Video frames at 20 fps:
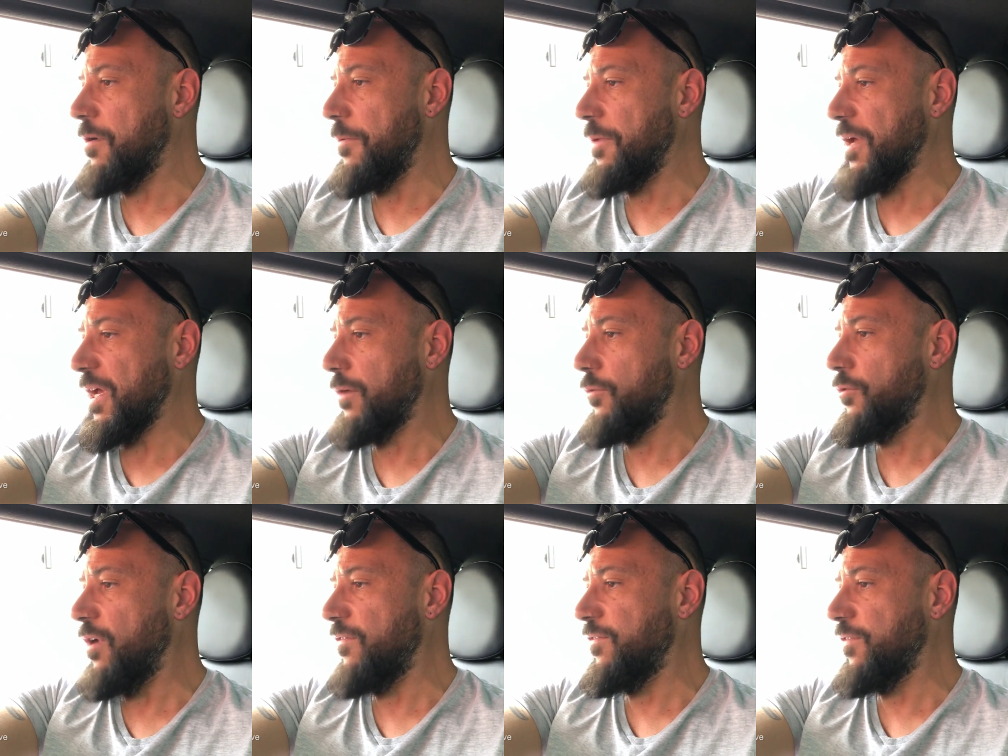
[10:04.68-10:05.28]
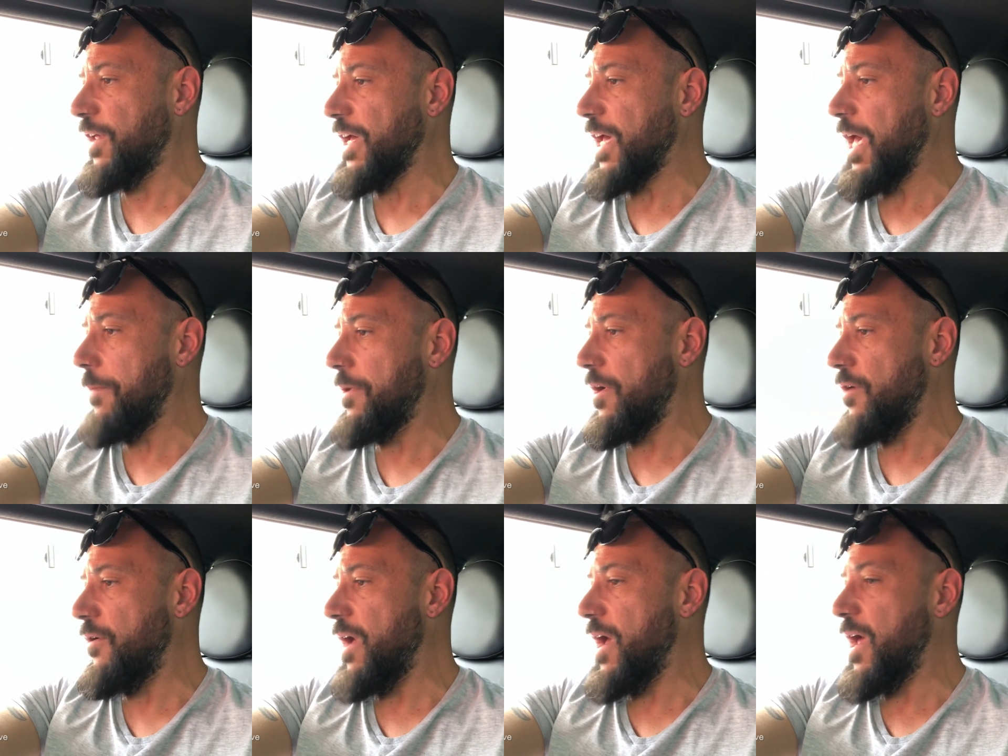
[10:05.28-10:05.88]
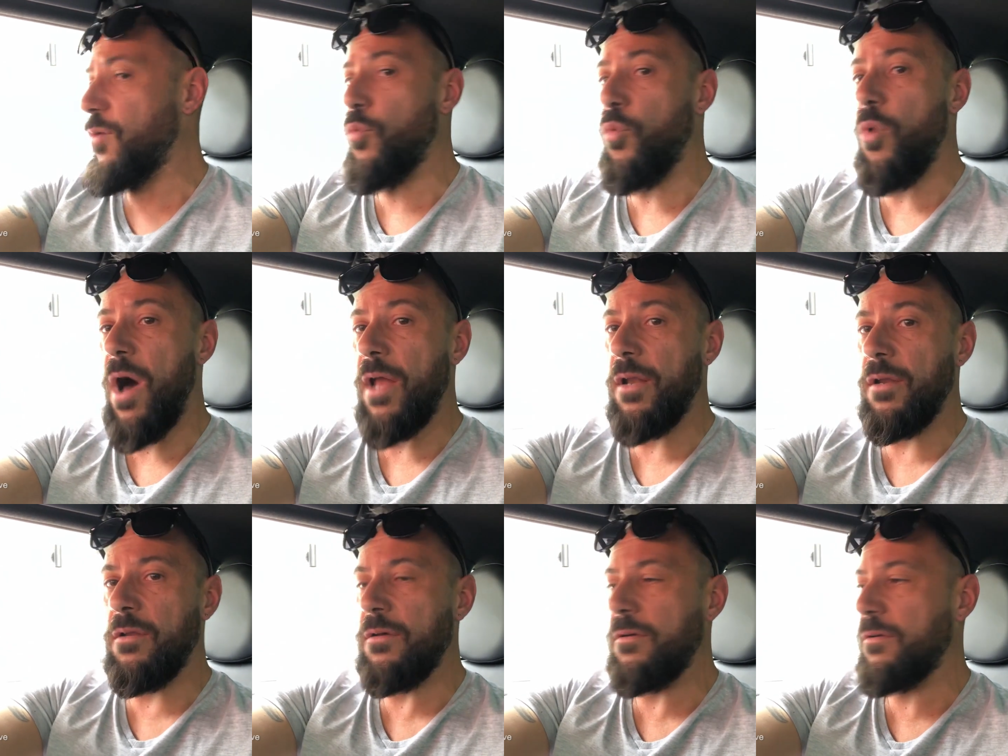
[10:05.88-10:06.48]
Probably roughly keep it around
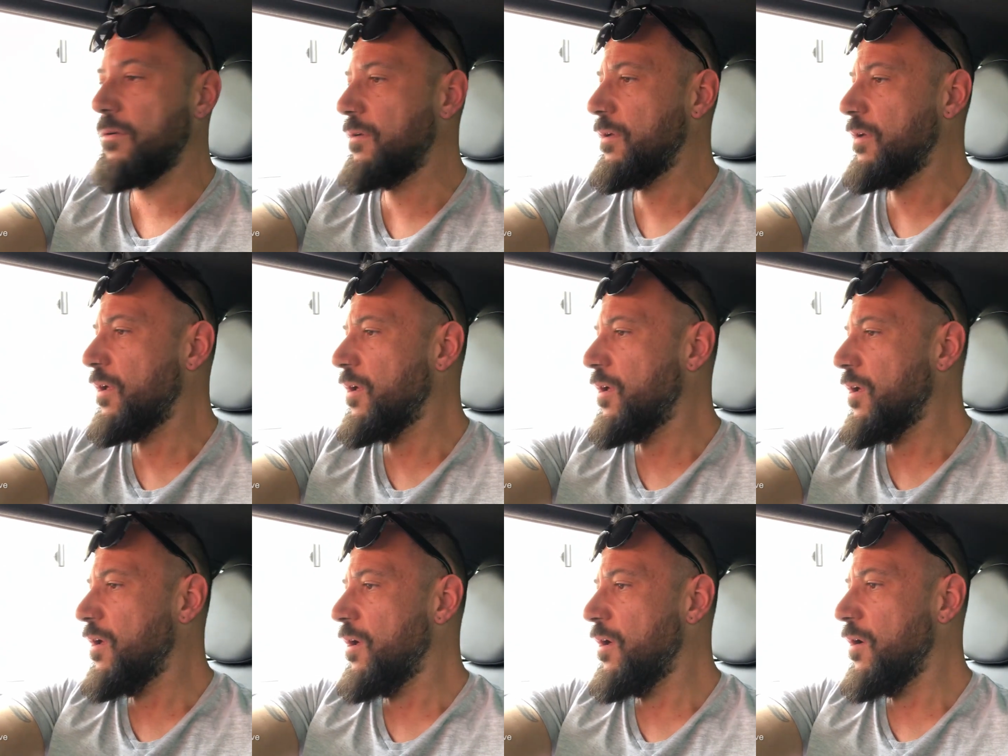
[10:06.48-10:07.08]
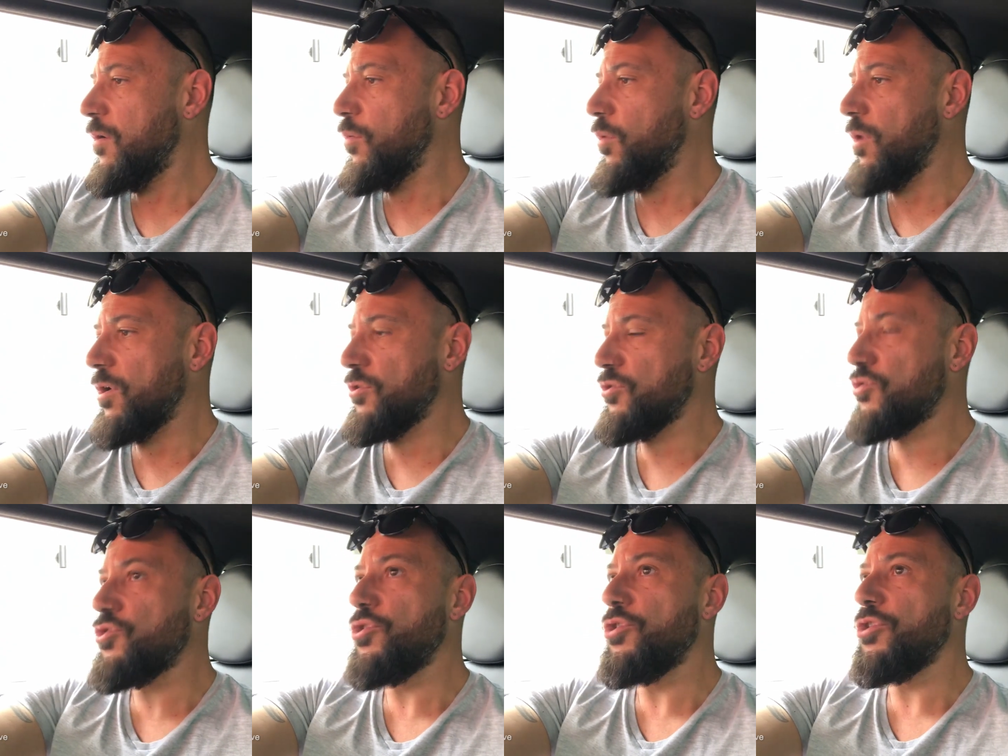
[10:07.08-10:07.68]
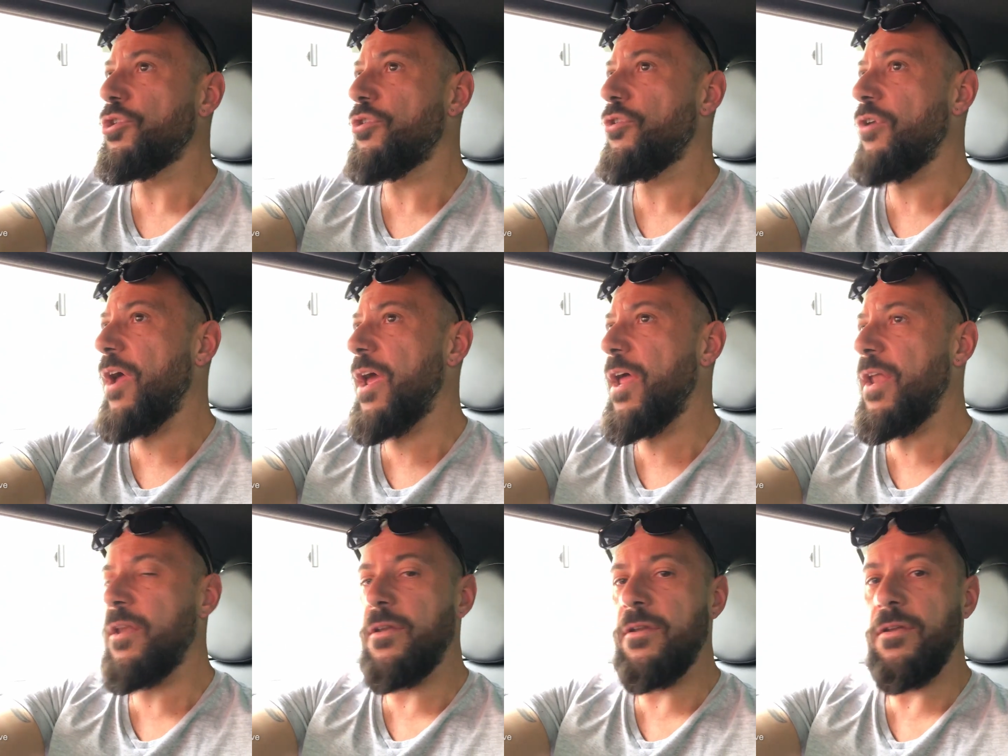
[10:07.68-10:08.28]
one, one or two
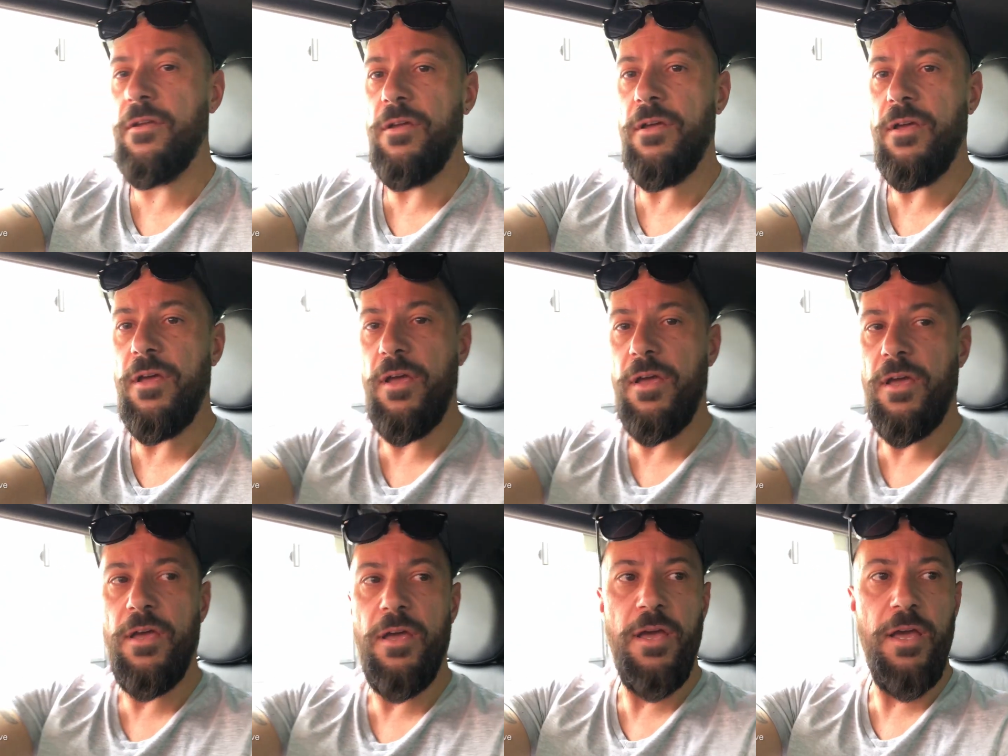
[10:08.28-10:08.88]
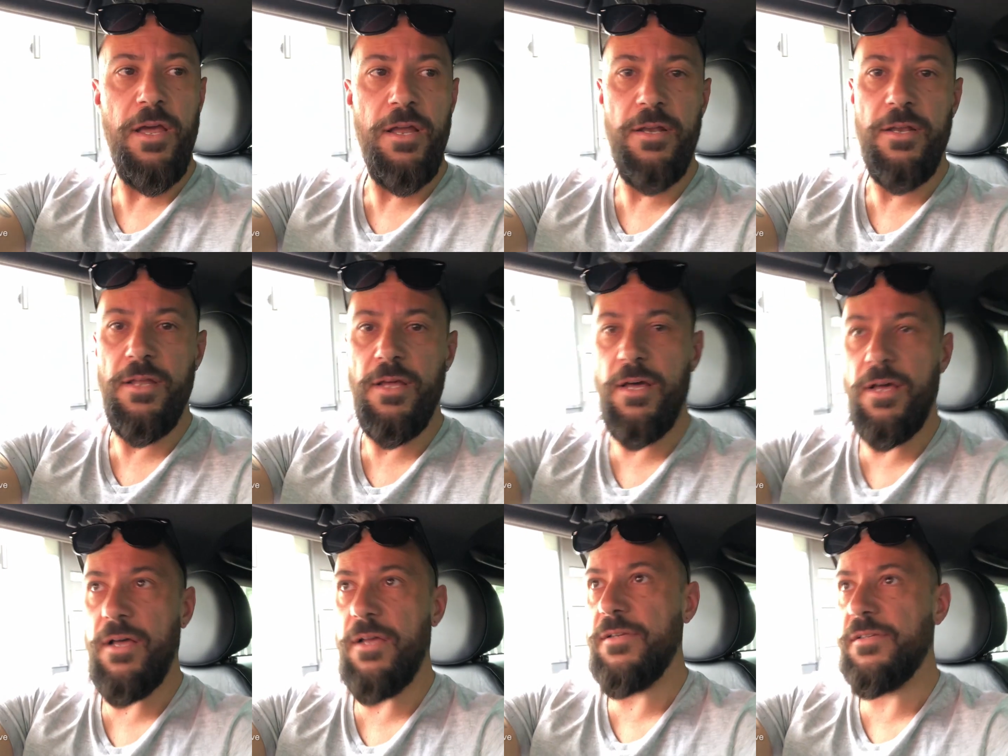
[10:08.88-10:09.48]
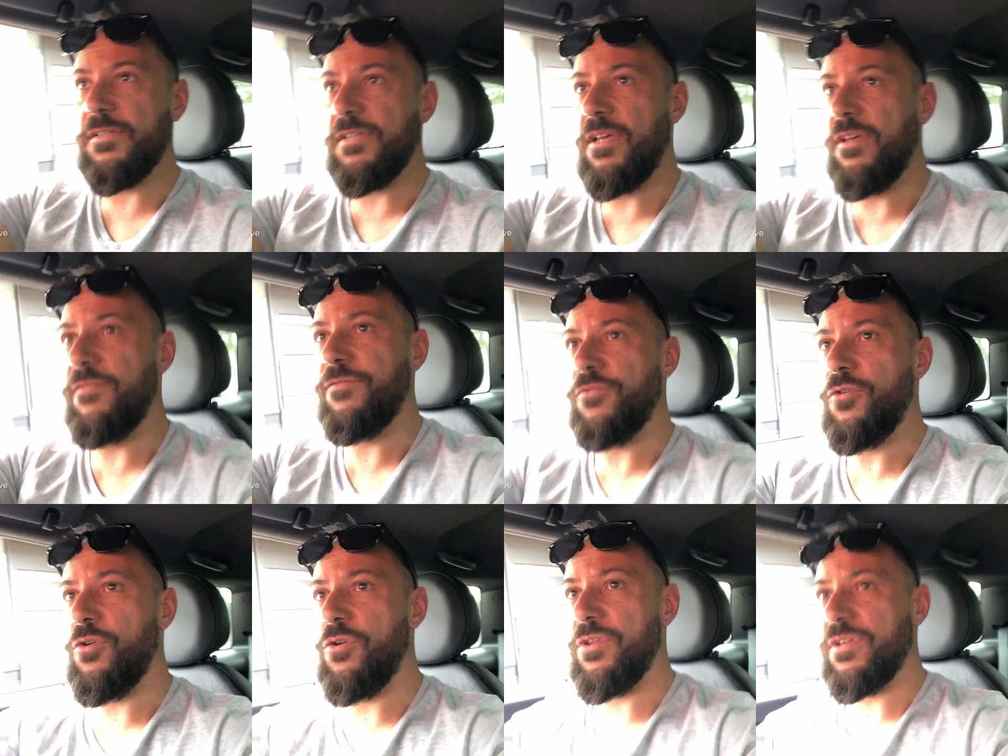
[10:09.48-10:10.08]
grand, and uh, see
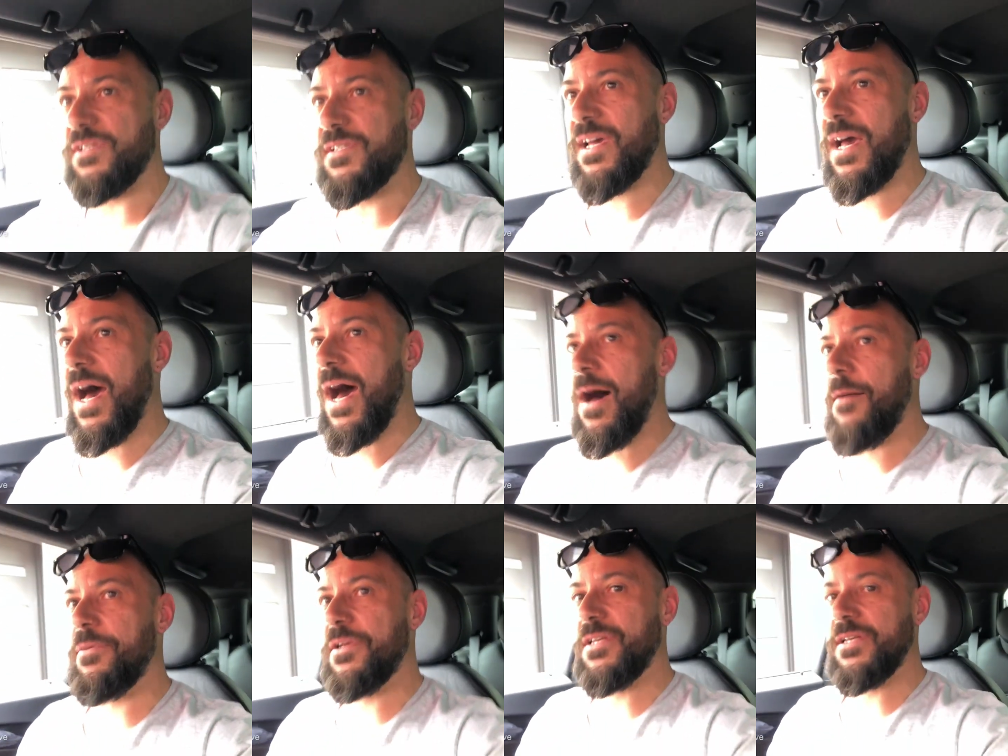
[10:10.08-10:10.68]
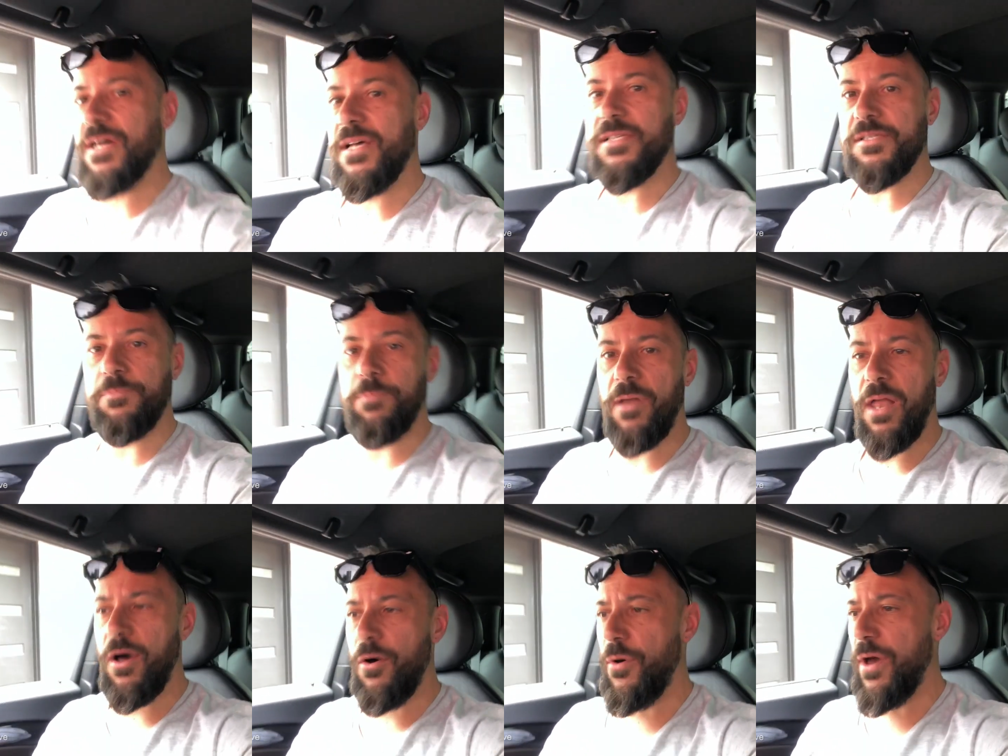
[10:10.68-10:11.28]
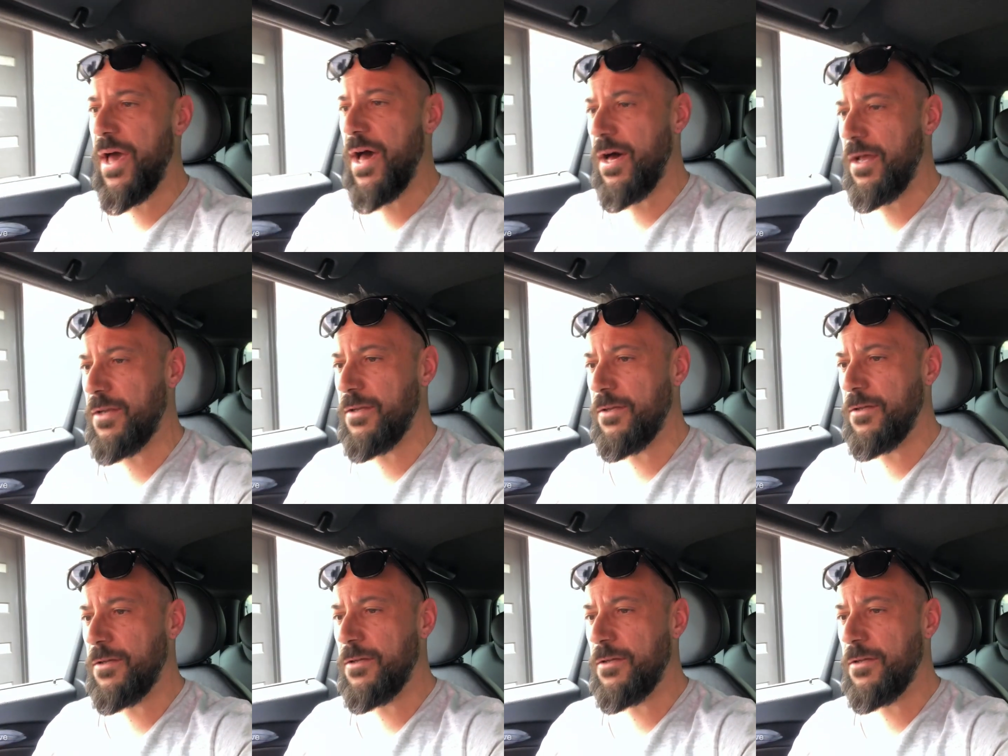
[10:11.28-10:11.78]
if all this carbon does blow out.